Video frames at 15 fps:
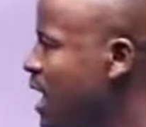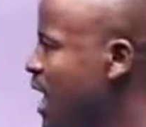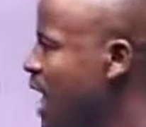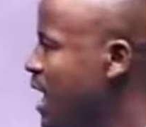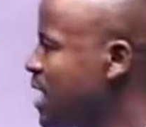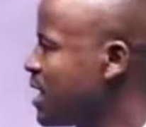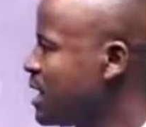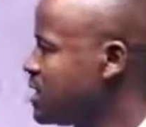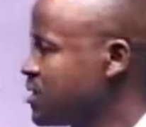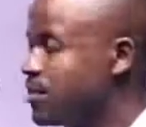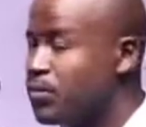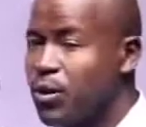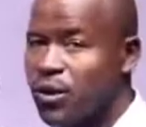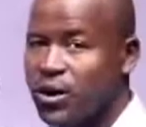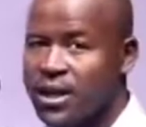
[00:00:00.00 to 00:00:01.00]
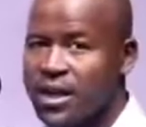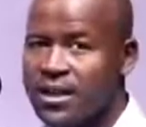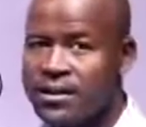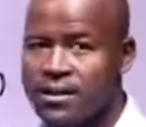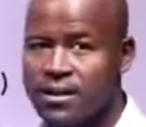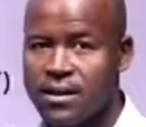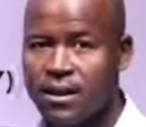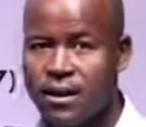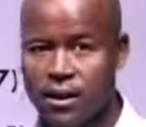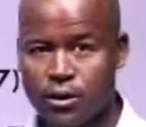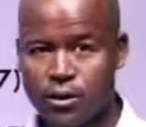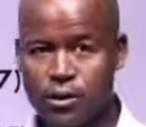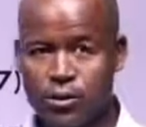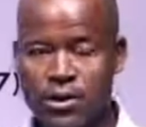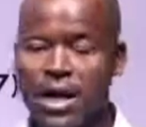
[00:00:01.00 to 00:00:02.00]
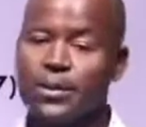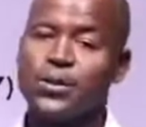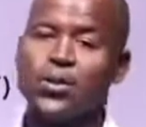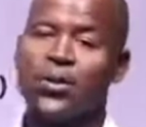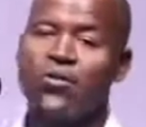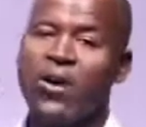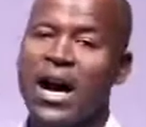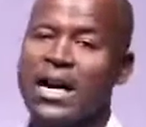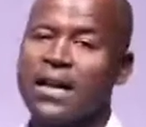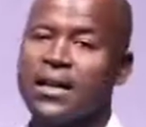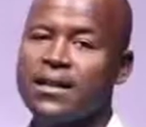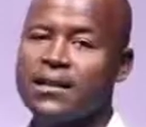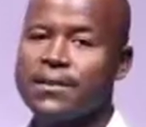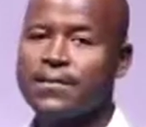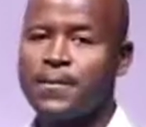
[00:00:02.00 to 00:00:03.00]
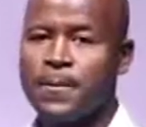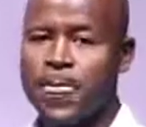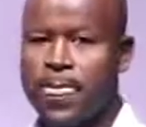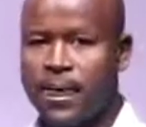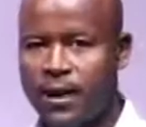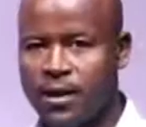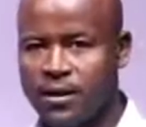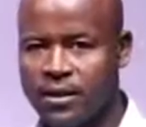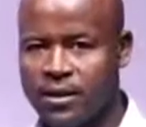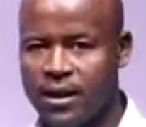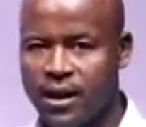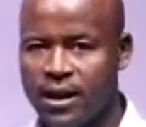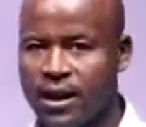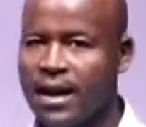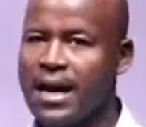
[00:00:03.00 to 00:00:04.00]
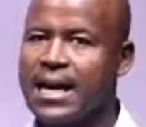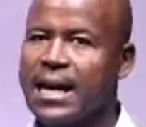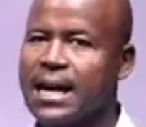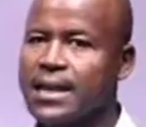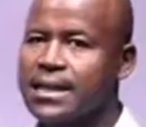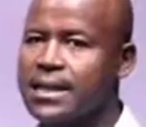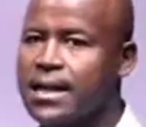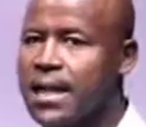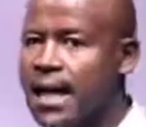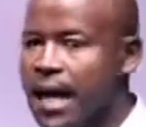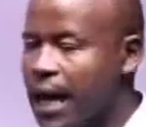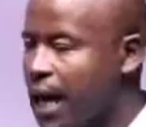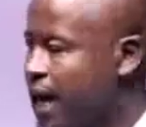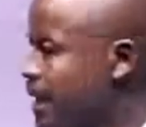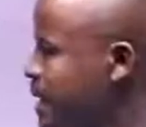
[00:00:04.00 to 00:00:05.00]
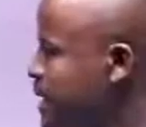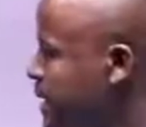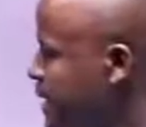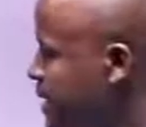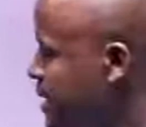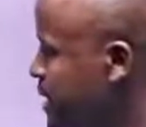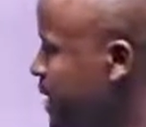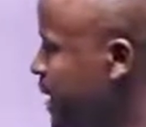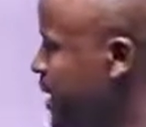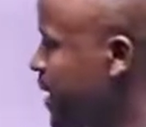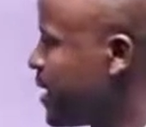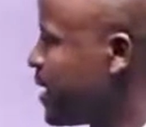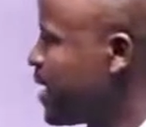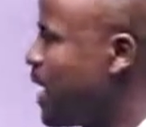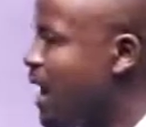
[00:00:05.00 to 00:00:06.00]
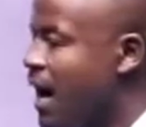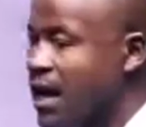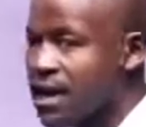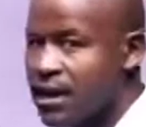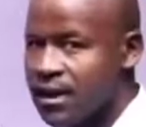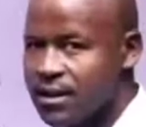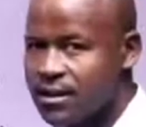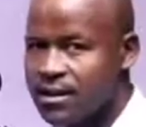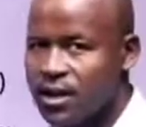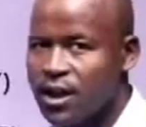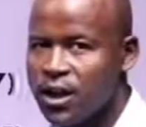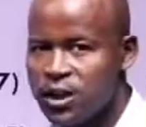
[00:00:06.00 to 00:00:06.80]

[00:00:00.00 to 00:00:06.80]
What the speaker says: Angles in polygons, there are two types of angles: exterior angles and interior angles.